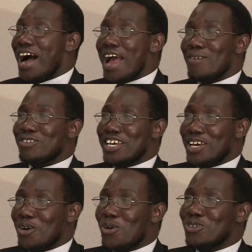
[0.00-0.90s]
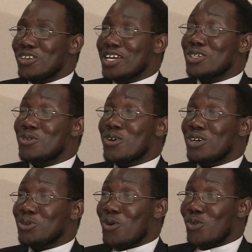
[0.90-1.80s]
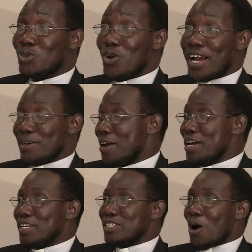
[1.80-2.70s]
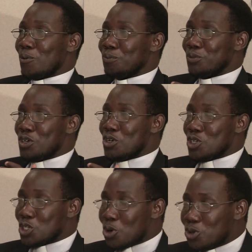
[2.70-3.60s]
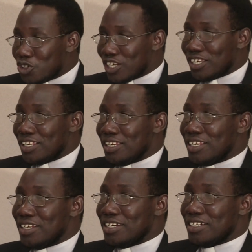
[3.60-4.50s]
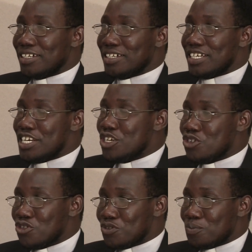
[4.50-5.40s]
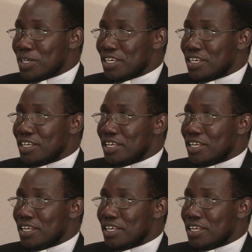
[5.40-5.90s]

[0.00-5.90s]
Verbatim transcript: I have taken also that to, to, to heart. Now, social issues mean